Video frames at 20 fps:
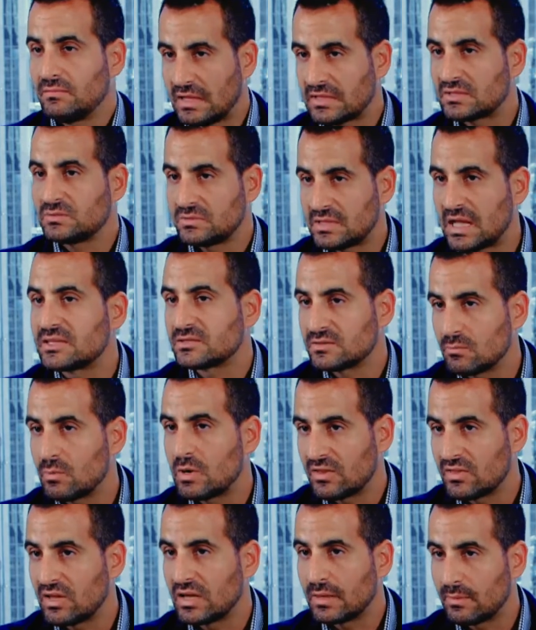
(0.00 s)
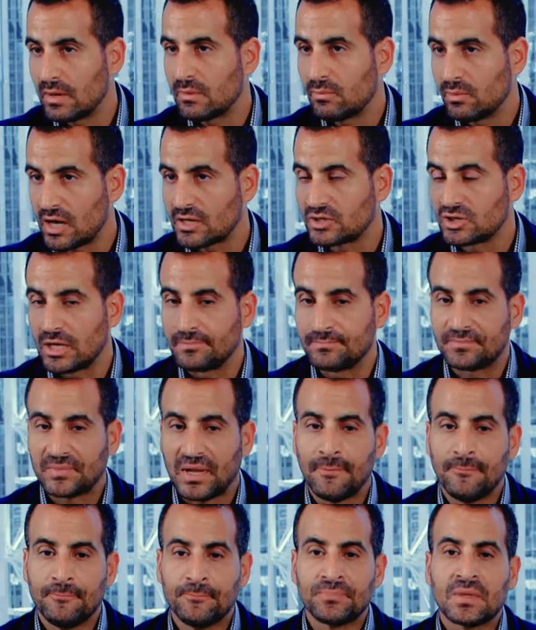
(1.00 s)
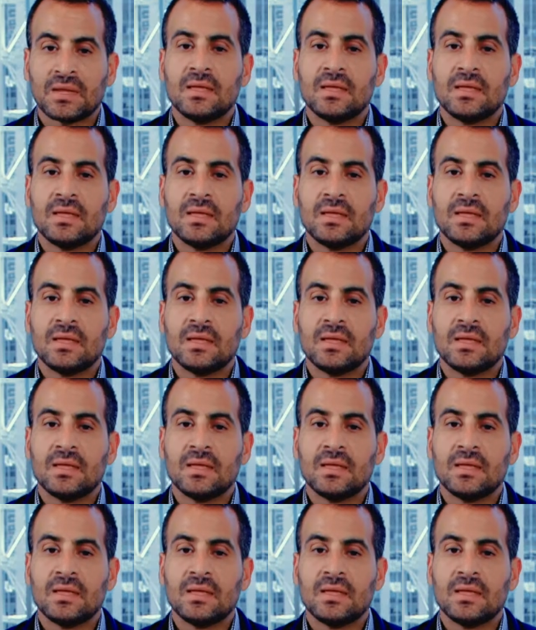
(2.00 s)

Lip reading: That's the way to think about a blockchain. Okay.